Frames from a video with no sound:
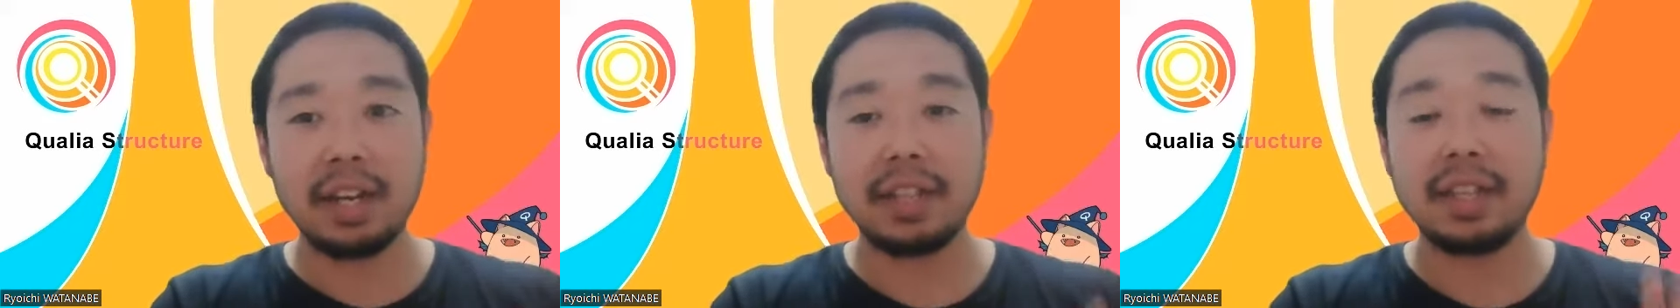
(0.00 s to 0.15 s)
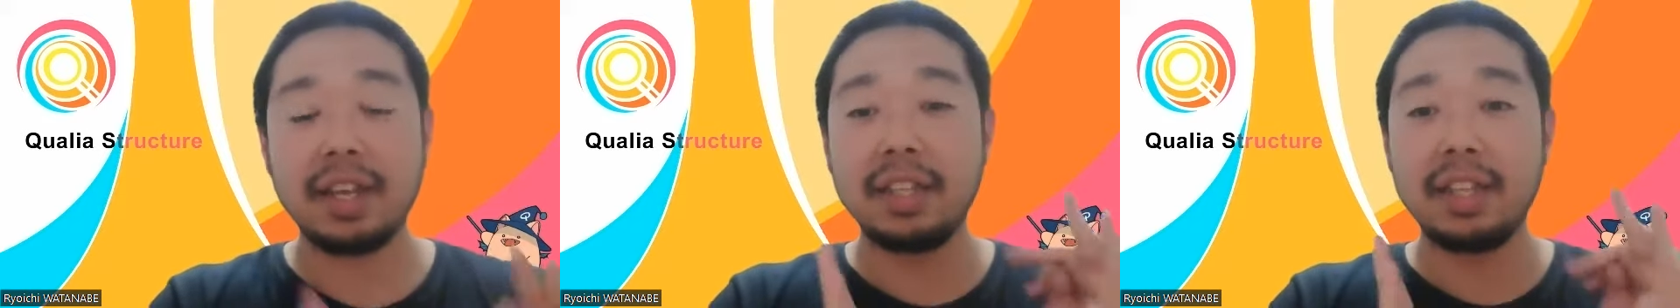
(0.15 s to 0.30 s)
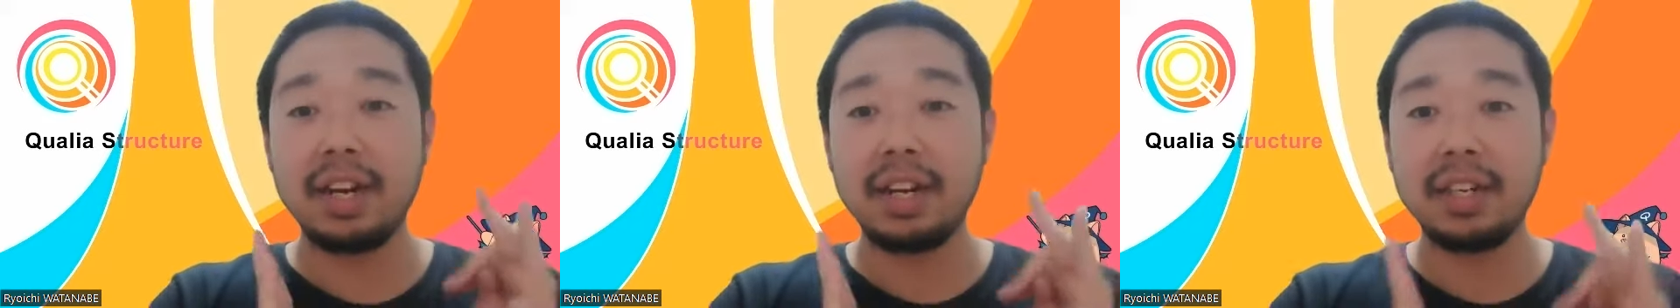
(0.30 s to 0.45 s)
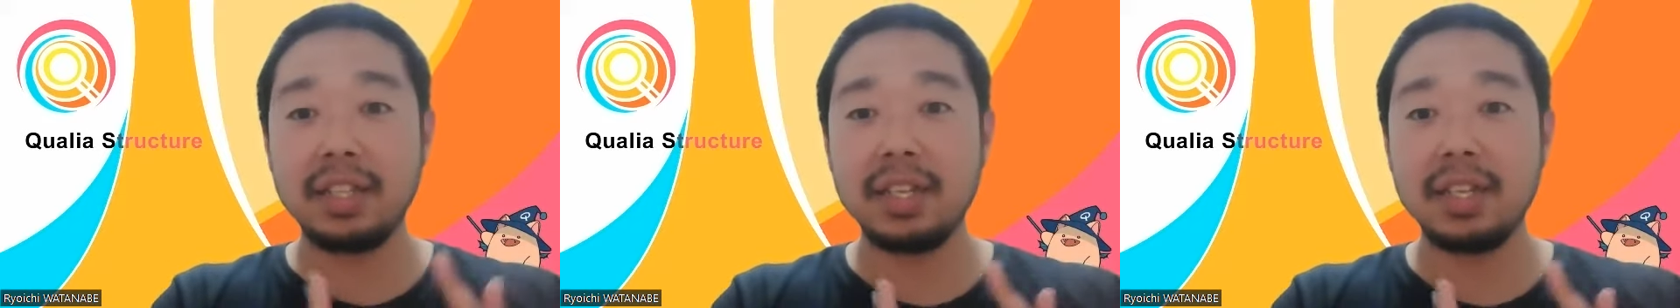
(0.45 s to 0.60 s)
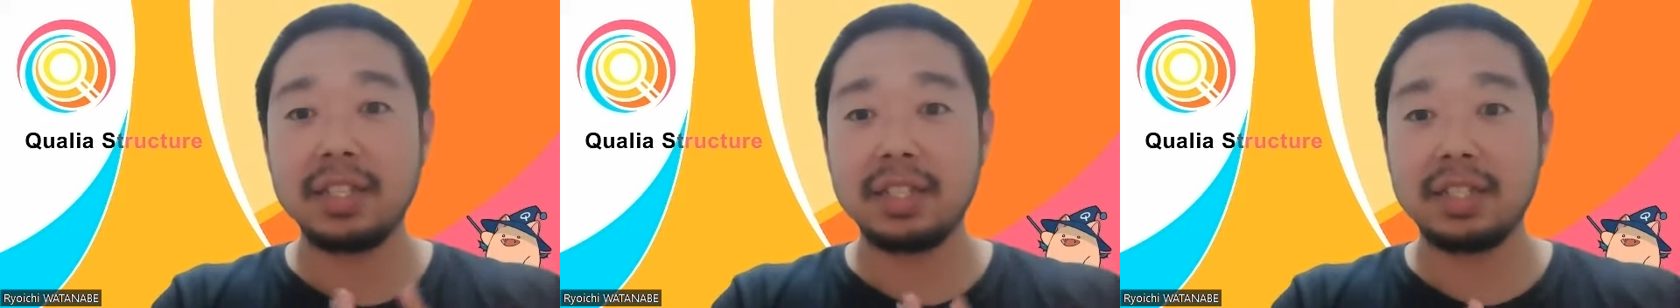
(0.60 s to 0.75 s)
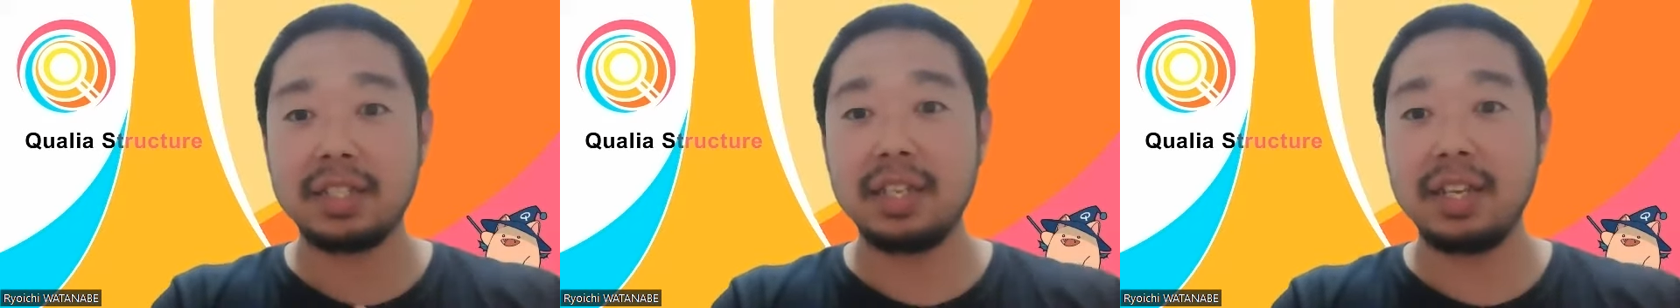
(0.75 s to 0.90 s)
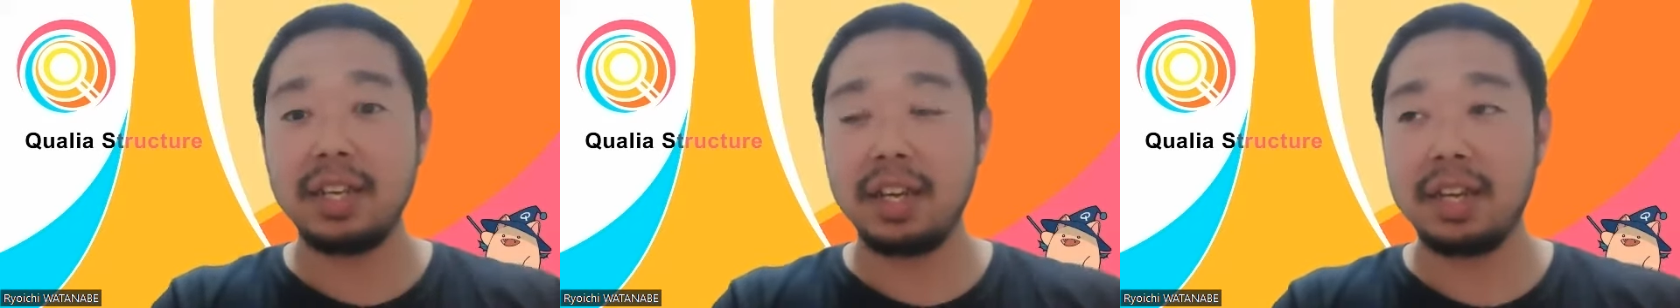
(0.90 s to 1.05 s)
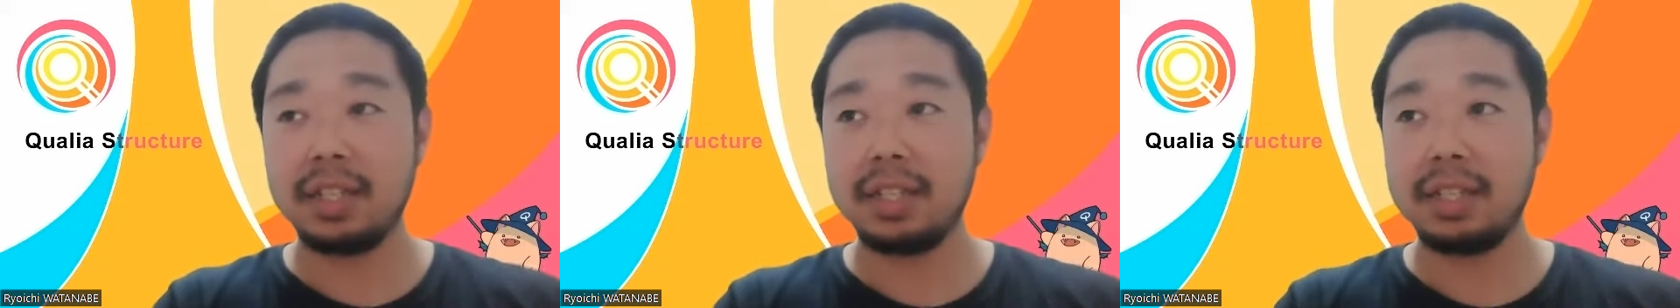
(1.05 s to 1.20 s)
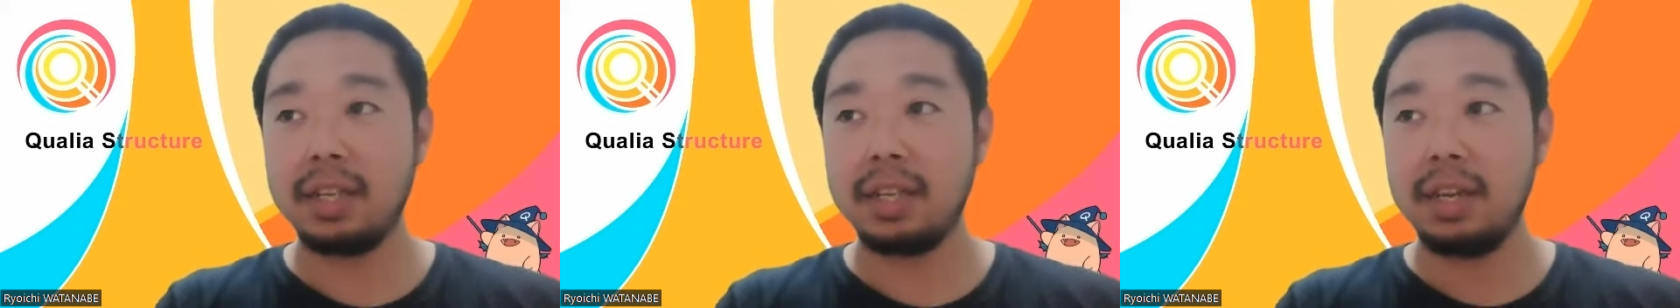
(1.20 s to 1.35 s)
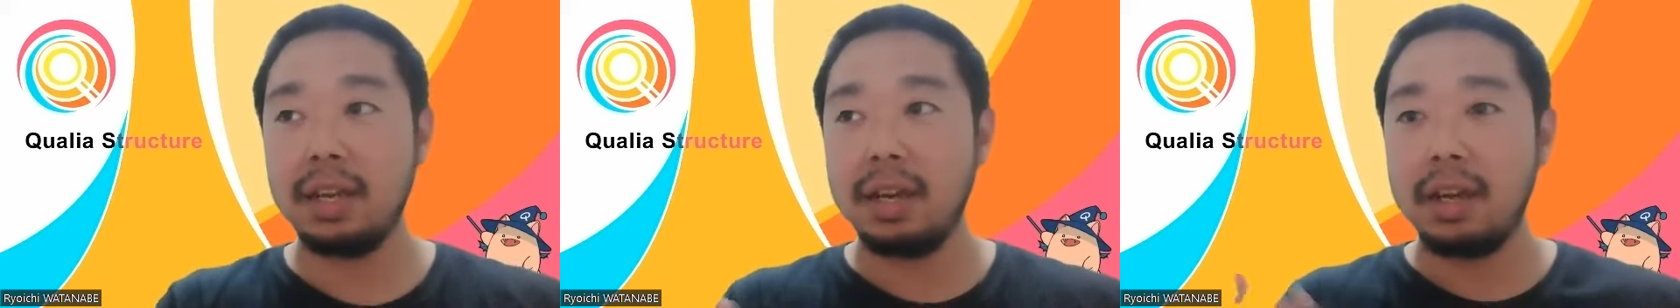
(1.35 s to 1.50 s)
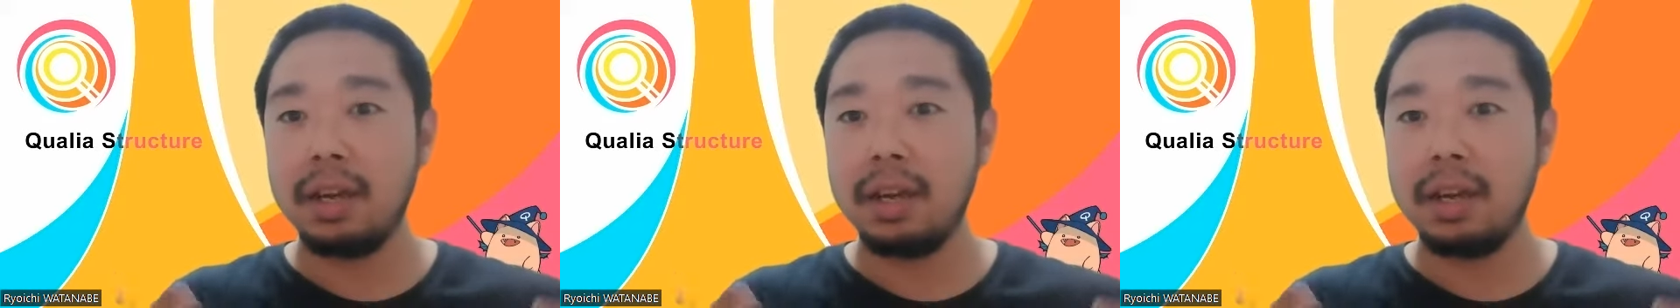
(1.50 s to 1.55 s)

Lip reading: and analysis is